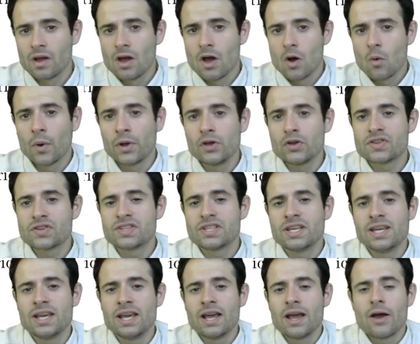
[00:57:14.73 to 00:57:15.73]
When you
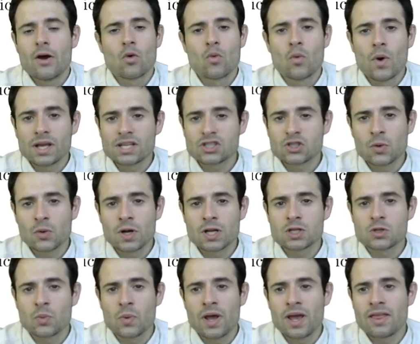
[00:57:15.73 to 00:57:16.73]
see restaurants
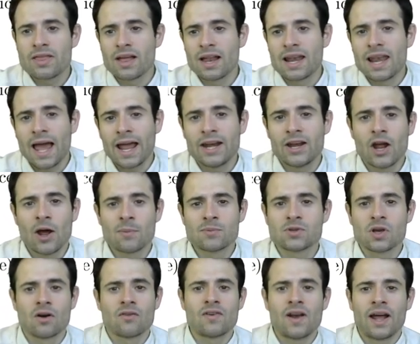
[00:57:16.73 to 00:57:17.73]
with lineups
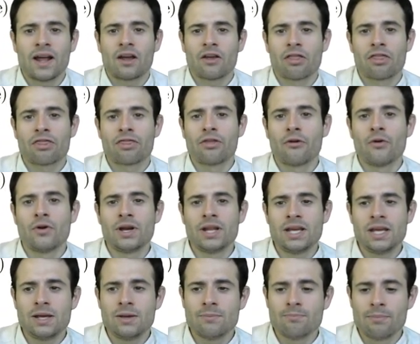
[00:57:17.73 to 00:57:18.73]
of like
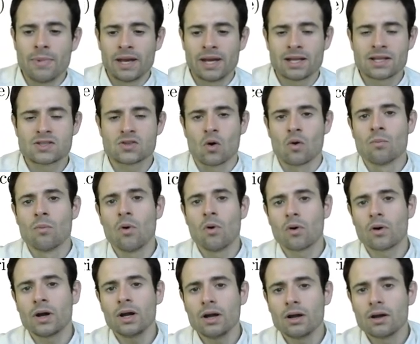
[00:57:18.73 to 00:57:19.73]
30 minutes or
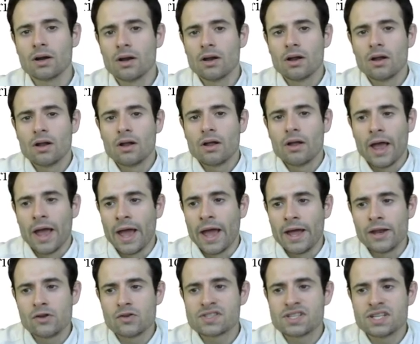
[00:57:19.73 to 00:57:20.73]
more,
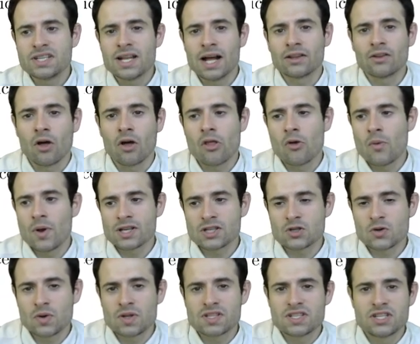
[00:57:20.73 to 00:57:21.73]
and you see that other
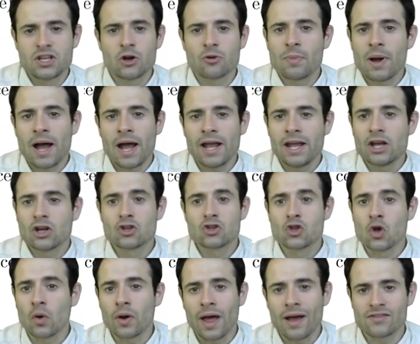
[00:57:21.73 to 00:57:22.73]
restaurants nearby
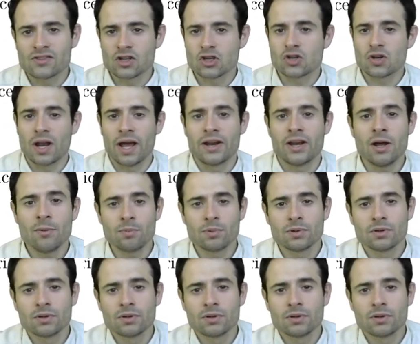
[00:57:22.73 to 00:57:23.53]
don't have such a lineup,